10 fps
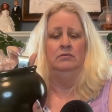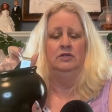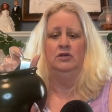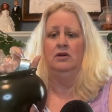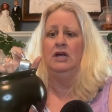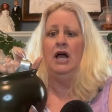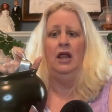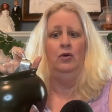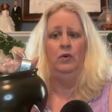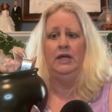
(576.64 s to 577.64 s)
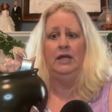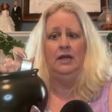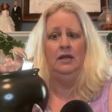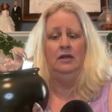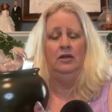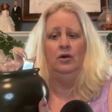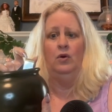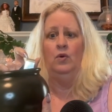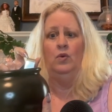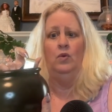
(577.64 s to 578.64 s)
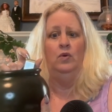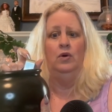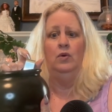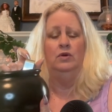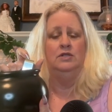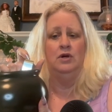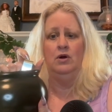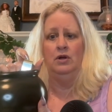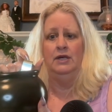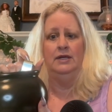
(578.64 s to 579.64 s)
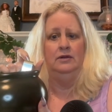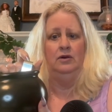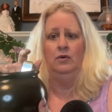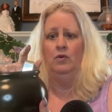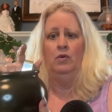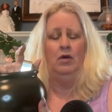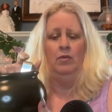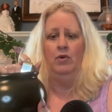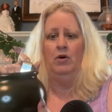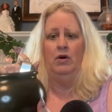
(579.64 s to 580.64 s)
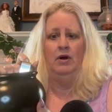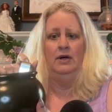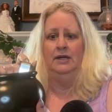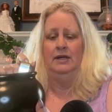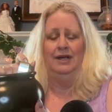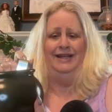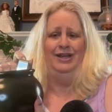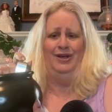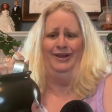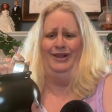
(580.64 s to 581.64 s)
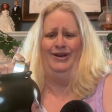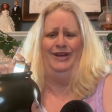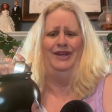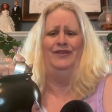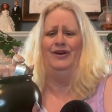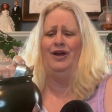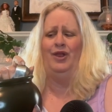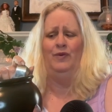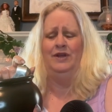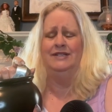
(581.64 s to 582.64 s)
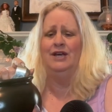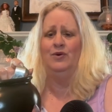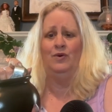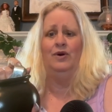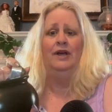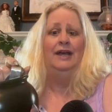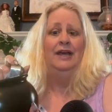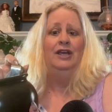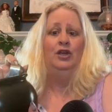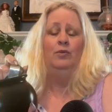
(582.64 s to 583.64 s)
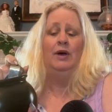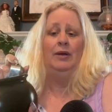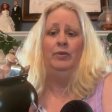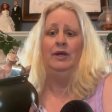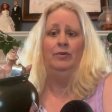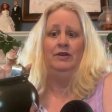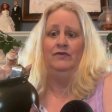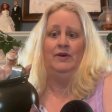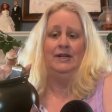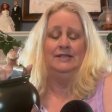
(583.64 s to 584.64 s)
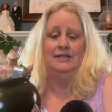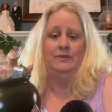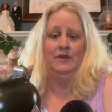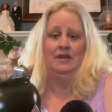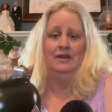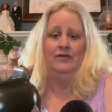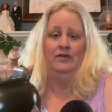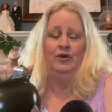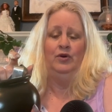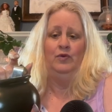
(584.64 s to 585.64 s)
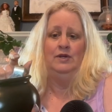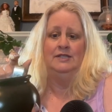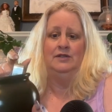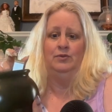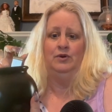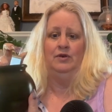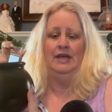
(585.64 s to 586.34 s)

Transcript: During Halloween, go to Target, go to Walmart, look in their Halloween decor. You might be able to find something very reasonable.